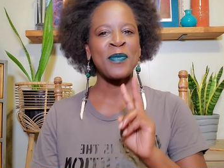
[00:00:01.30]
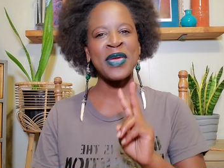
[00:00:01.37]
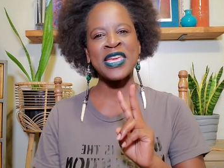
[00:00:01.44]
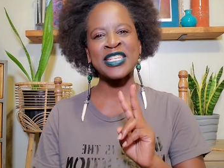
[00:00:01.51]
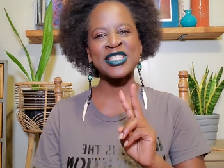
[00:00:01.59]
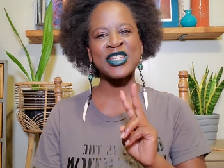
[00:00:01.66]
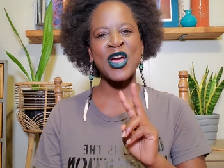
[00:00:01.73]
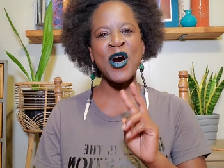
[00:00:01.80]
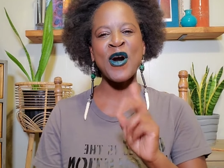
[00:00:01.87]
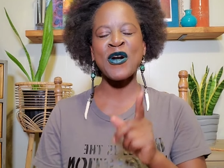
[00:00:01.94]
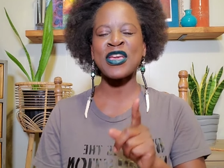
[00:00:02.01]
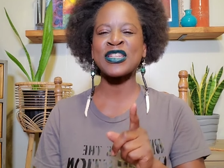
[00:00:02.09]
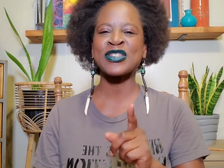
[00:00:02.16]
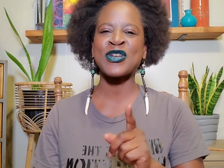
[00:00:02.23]
Peace,
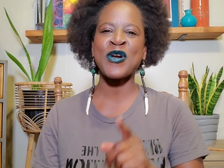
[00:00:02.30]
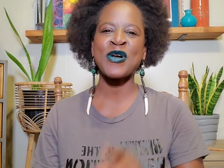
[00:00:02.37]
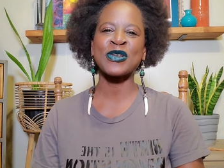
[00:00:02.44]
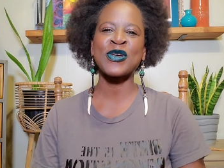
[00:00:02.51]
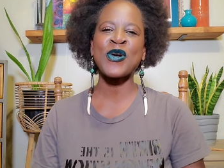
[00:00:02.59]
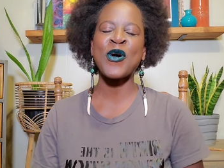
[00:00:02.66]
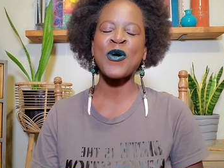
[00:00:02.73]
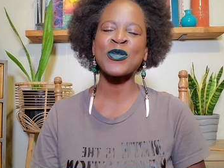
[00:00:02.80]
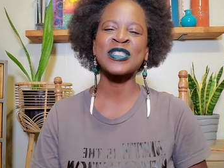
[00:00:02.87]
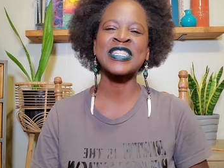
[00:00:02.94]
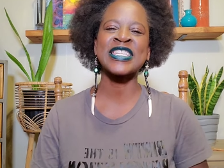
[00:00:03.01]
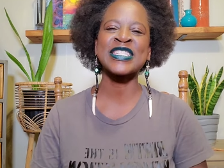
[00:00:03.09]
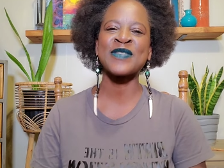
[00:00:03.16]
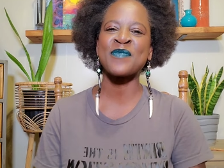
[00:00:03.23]
y'all. It's your girl, Nicole,
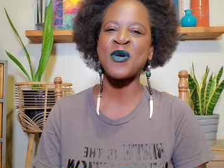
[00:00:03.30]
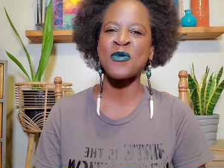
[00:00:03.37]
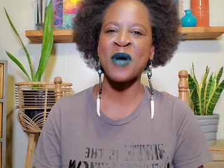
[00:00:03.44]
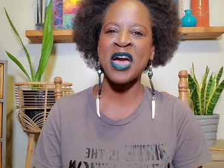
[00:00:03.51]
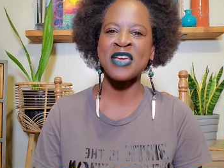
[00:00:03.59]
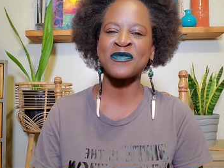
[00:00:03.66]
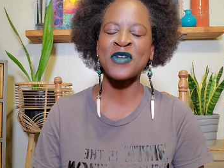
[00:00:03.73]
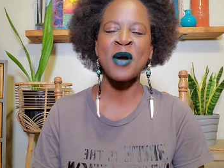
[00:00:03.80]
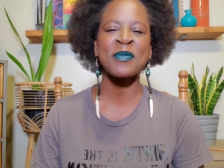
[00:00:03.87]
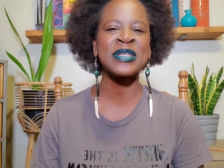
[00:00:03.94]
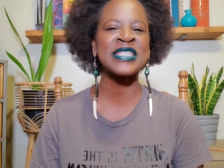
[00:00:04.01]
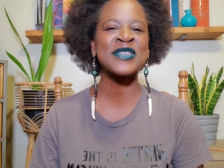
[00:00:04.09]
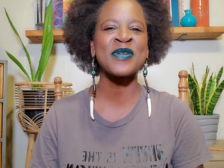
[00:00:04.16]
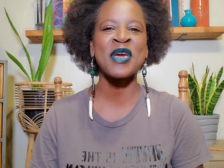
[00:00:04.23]
Sister Midwife,
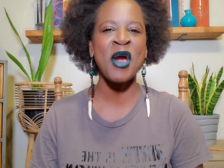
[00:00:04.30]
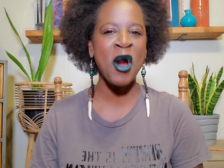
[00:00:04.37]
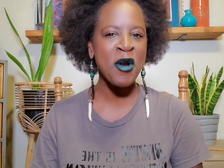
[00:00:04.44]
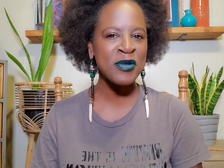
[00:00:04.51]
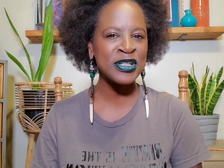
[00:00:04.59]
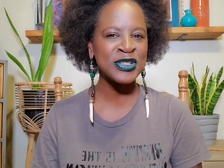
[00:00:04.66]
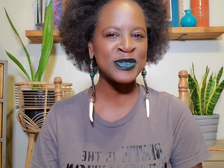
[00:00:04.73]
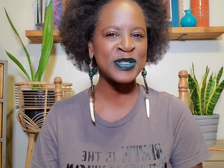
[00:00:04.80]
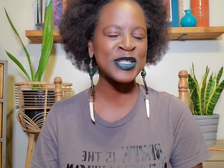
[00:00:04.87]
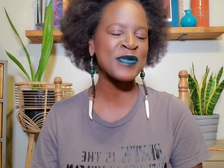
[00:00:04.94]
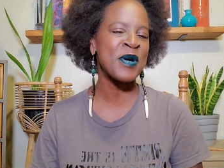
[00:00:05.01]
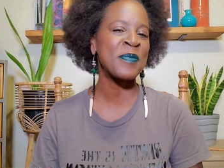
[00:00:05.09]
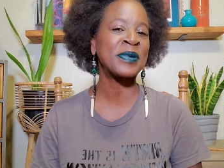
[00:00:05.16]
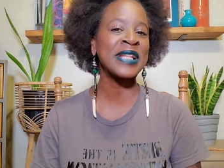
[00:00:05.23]
coming to encourage you
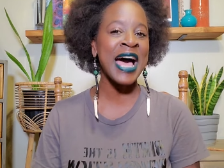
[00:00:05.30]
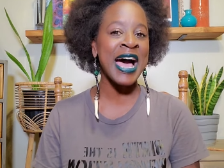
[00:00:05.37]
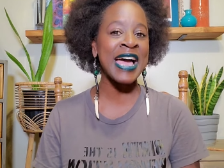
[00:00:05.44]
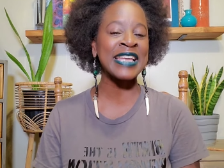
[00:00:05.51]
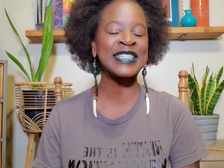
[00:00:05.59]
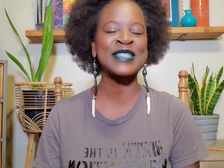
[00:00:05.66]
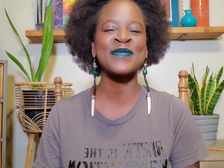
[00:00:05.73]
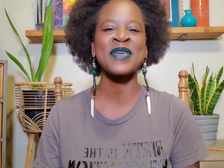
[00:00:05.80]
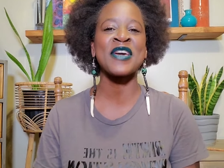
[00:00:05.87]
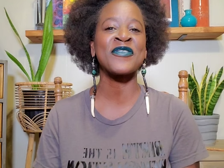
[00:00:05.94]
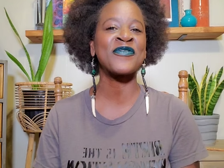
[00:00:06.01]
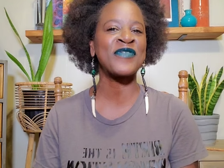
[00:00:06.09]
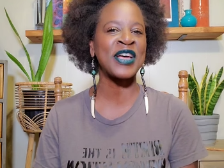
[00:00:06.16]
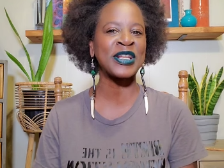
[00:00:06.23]
to apply to be
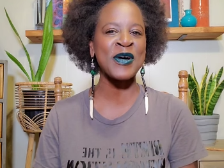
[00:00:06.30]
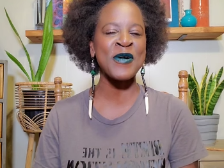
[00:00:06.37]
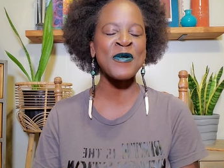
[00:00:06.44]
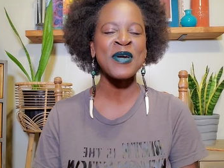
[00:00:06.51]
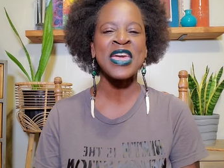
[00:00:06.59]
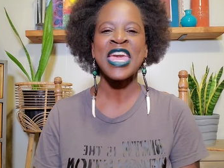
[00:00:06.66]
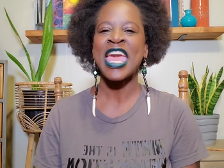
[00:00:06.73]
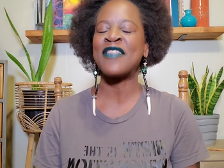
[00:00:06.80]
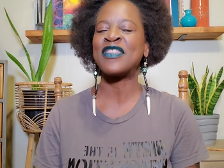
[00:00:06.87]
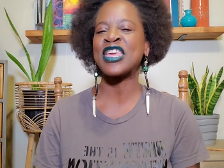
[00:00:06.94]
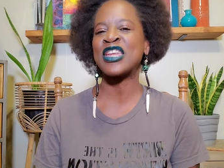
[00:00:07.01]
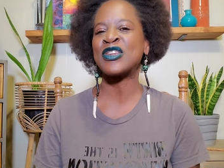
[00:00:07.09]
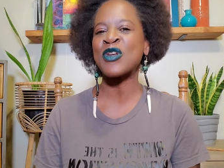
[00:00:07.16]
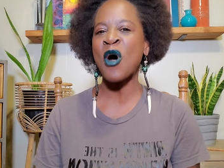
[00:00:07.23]
a fellow in
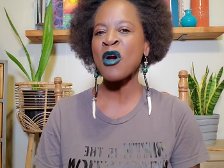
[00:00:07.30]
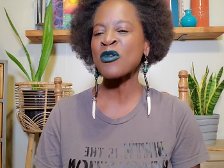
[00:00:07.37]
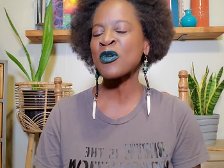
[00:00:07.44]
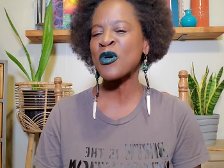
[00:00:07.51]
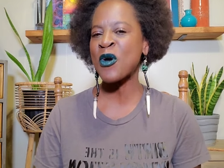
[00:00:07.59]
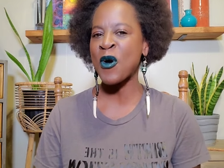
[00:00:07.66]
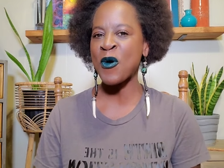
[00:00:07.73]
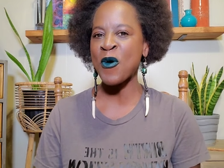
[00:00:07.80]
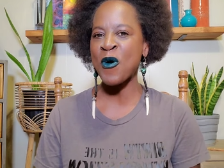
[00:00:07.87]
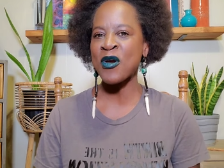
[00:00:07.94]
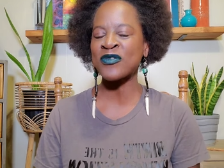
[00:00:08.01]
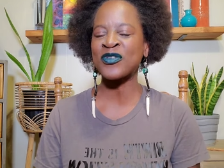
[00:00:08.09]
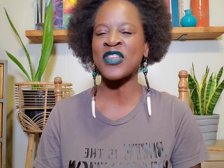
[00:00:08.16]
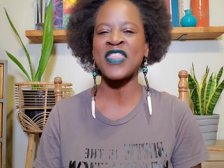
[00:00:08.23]
the inaugural
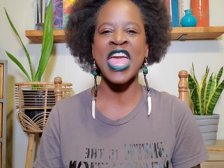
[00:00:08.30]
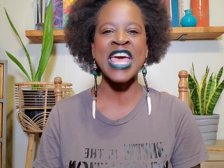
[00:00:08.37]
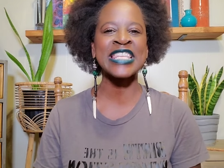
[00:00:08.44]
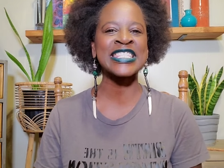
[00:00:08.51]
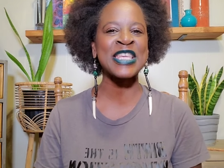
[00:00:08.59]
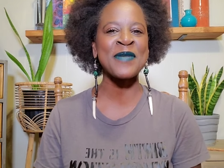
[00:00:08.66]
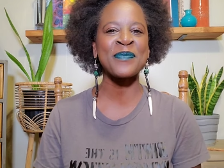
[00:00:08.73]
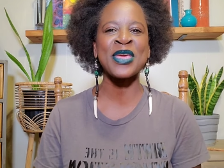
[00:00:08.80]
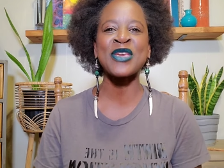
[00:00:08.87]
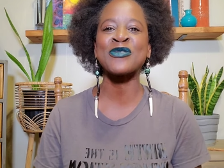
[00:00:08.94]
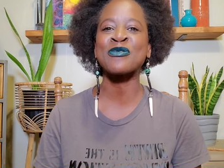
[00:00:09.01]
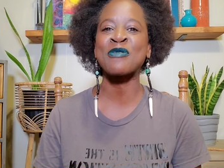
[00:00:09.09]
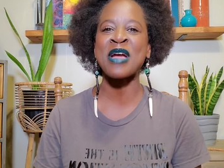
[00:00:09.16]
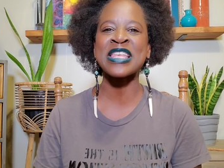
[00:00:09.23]
cohort for the
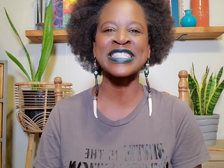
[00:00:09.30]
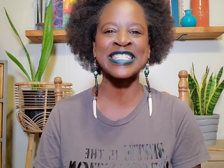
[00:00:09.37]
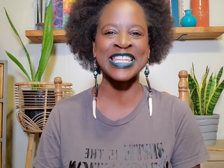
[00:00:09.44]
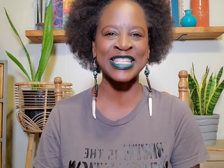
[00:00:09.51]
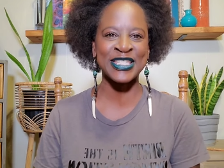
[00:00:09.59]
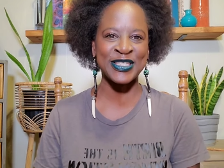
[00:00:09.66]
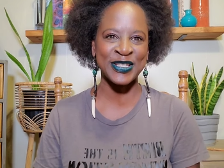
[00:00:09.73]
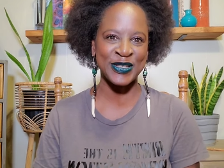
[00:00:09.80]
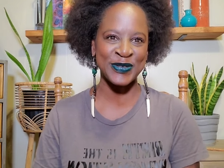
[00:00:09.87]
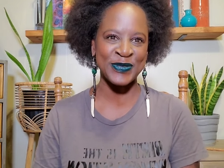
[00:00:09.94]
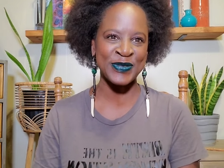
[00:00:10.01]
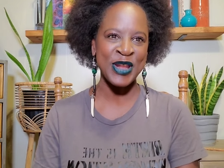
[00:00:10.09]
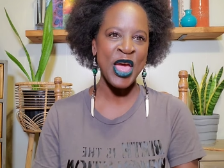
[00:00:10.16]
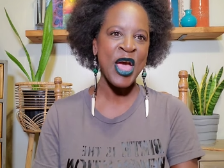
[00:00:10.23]
SMP R.E.S.T.
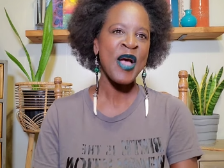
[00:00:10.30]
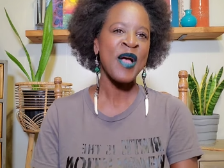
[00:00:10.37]
Institute.